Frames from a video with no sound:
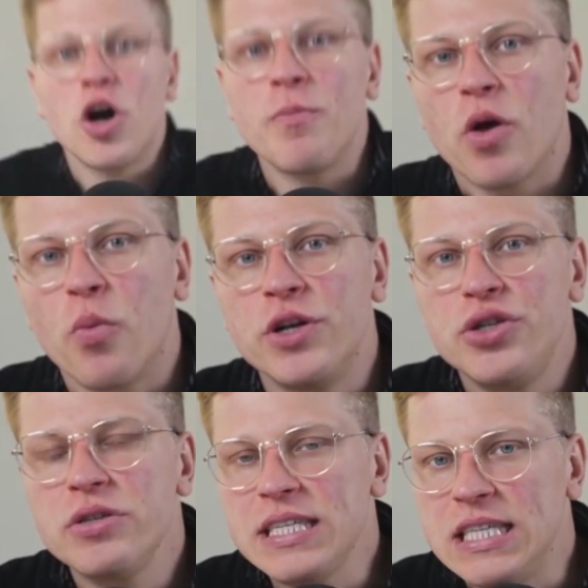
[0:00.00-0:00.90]
So, when
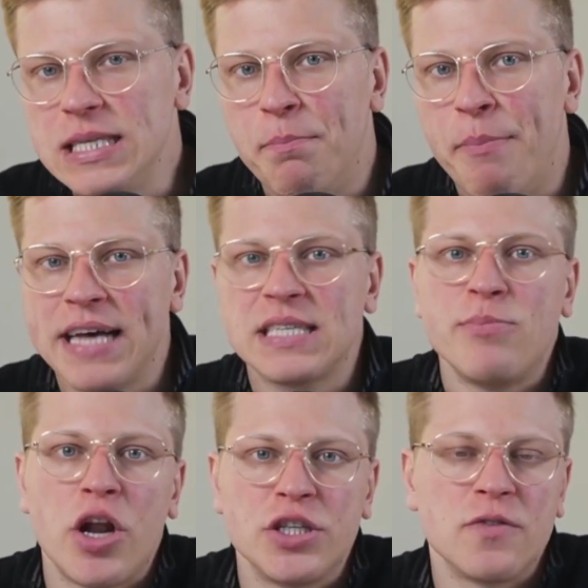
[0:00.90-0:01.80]
choosing the
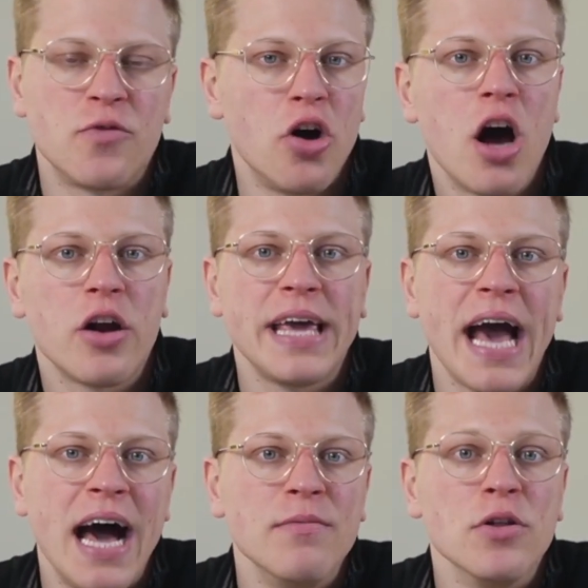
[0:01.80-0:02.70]
best monitor for
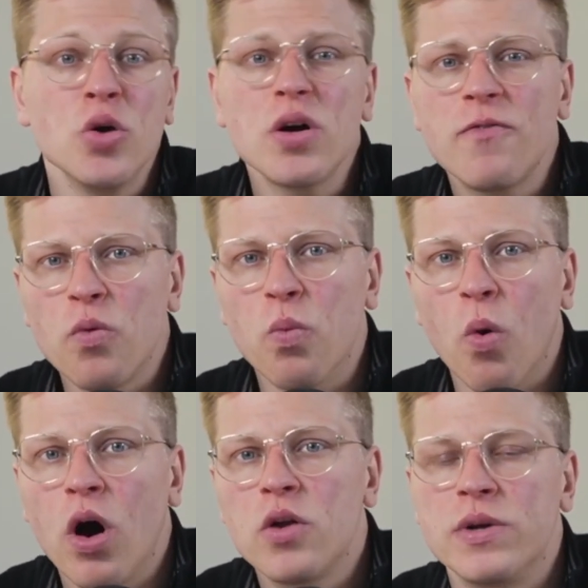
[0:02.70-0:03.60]
AutoCAD, look for
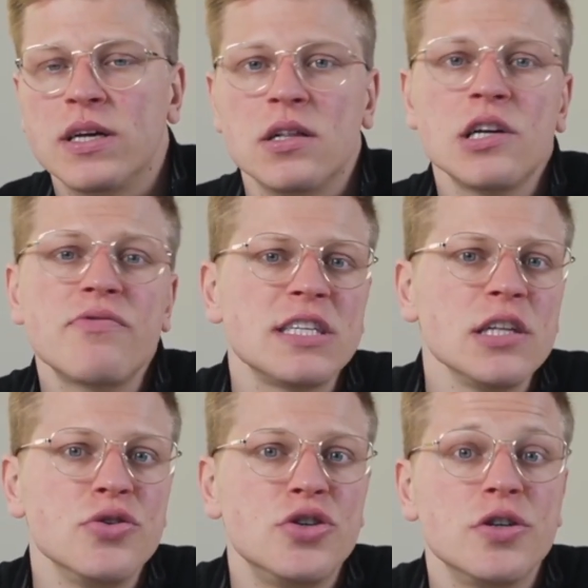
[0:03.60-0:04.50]
one with clear
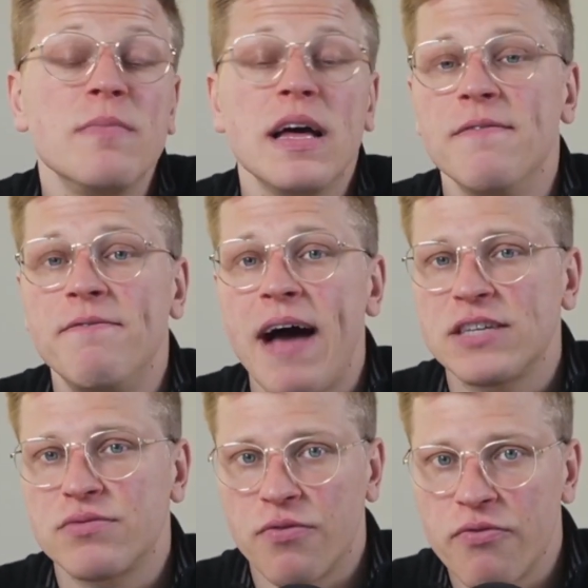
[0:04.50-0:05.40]
resolution and
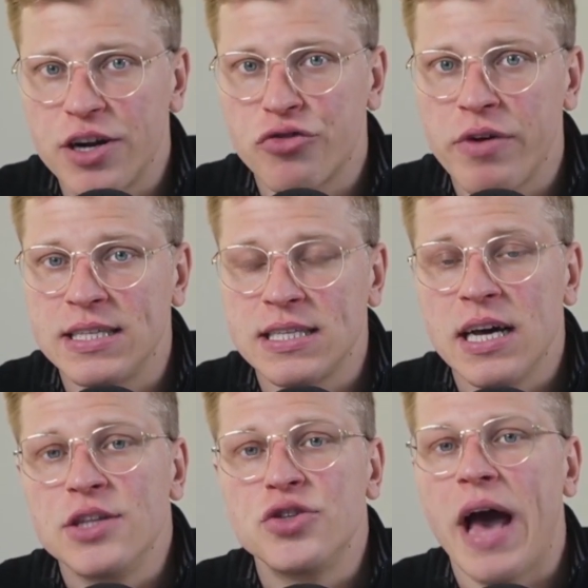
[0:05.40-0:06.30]
fast refresh rates
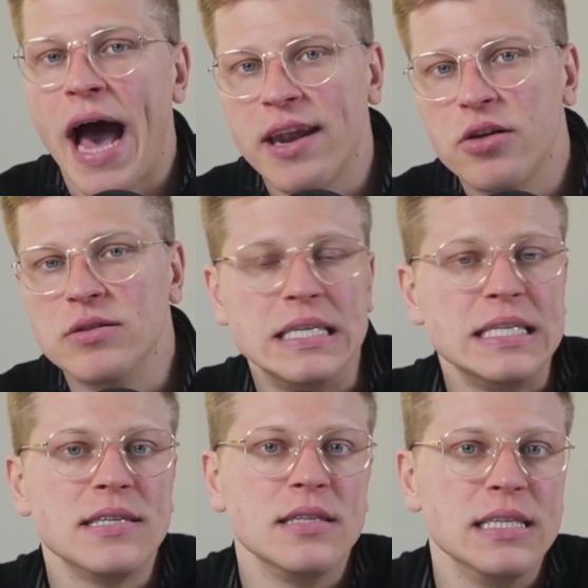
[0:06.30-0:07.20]
to handle
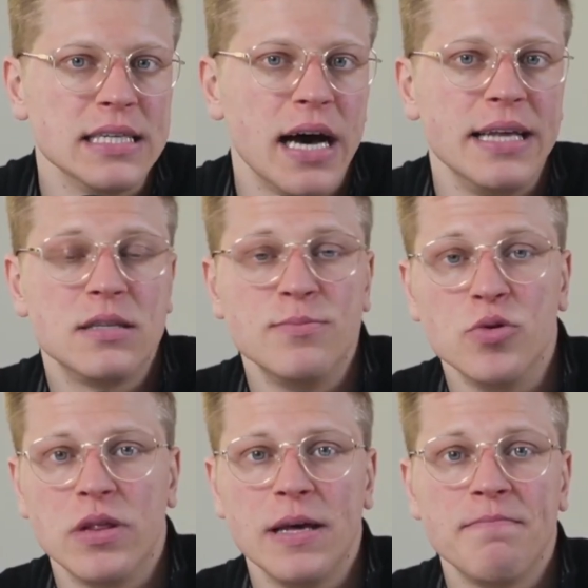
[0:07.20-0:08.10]
detailed design
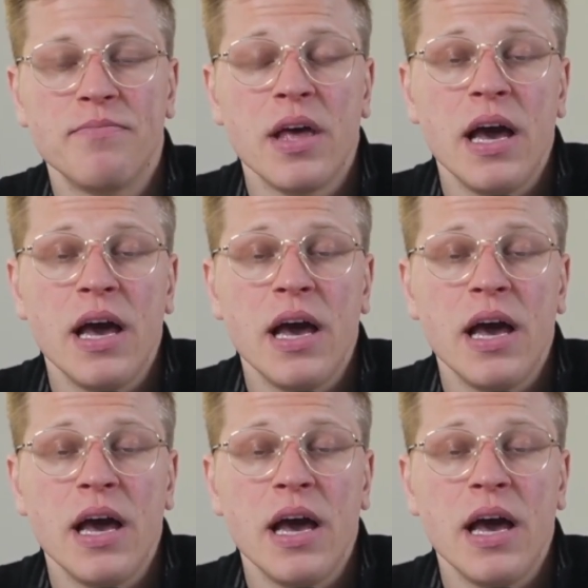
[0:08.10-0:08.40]
smoothly.